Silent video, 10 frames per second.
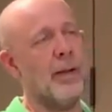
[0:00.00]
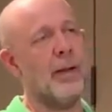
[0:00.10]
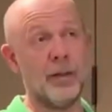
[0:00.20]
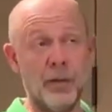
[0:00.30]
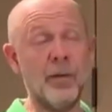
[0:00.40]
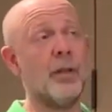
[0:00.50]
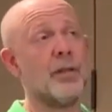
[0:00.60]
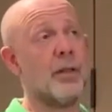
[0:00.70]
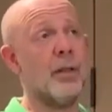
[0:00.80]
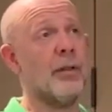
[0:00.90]
even in
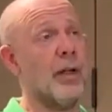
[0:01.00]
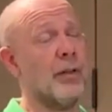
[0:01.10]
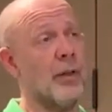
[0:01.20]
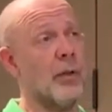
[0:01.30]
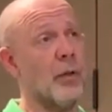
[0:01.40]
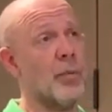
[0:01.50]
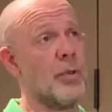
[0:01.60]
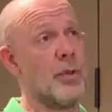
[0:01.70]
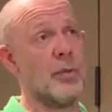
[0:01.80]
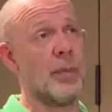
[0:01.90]
screenwriting
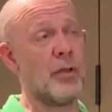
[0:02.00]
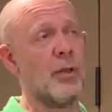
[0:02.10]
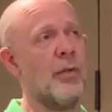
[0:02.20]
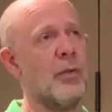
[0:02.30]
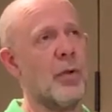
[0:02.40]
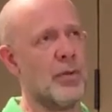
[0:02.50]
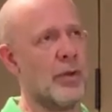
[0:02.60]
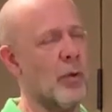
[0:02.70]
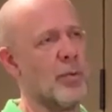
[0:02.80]
groups, especially if those are